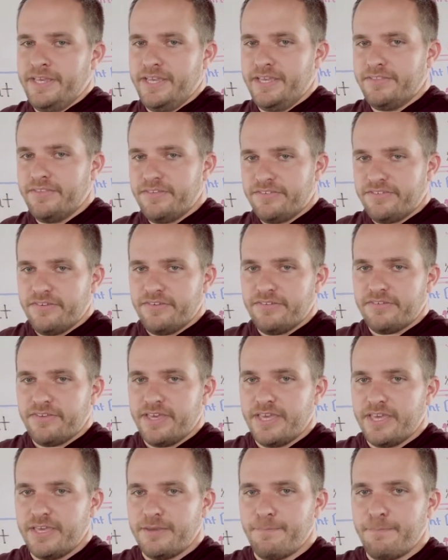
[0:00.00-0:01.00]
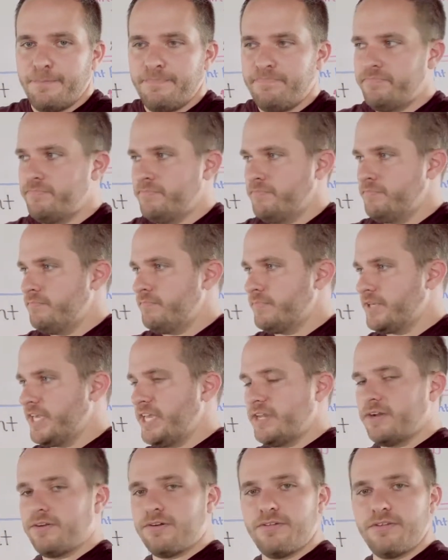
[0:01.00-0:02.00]
And this is a
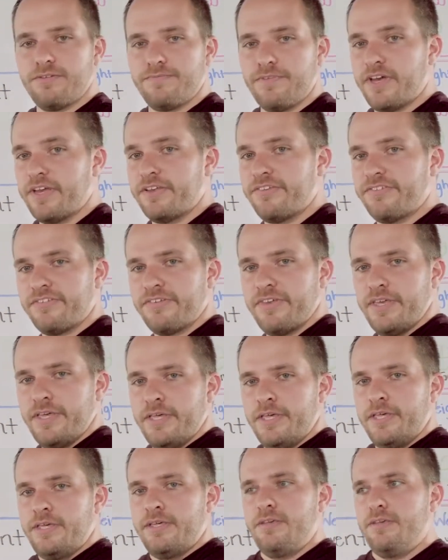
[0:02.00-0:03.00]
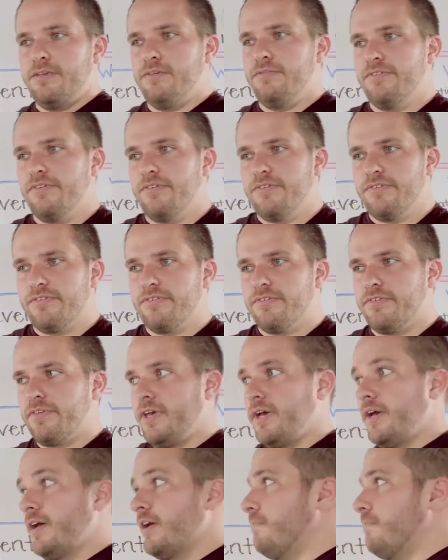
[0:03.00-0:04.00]
mechanical device, uses